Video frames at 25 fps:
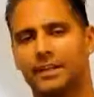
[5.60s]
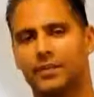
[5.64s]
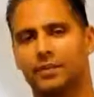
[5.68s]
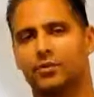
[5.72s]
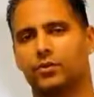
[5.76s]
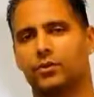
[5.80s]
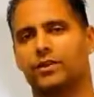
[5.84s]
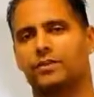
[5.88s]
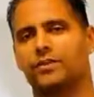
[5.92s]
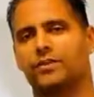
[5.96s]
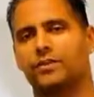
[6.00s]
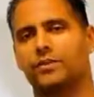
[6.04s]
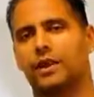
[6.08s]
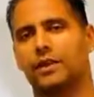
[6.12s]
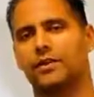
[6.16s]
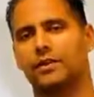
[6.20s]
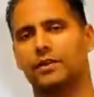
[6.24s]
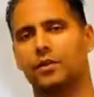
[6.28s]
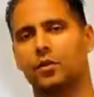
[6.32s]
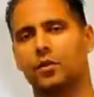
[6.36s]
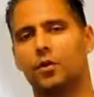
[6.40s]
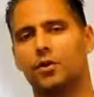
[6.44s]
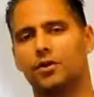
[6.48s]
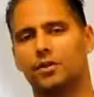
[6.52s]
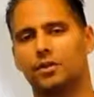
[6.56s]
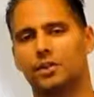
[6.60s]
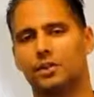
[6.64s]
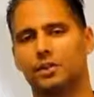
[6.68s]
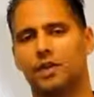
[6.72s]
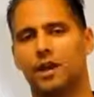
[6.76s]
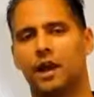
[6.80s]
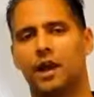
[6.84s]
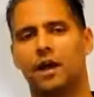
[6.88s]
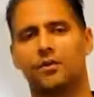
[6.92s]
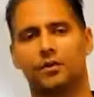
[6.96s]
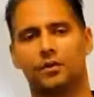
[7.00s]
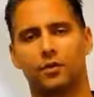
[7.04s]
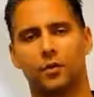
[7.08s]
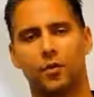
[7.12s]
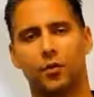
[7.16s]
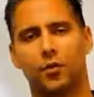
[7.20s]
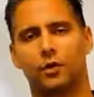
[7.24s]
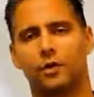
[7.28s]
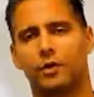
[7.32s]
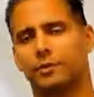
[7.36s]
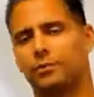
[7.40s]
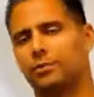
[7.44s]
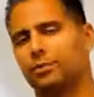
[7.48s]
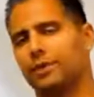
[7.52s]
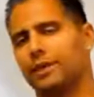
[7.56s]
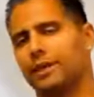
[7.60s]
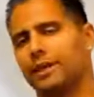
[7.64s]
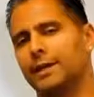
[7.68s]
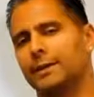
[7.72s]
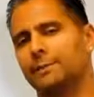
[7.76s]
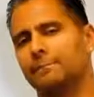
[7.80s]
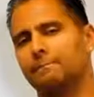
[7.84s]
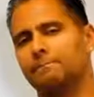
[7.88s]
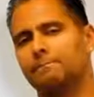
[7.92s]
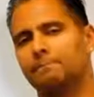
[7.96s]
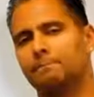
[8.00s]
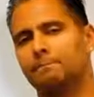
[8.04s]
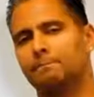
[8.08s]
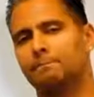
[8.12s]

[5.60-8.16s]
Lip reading: degrees around the origin on the coordinate plane.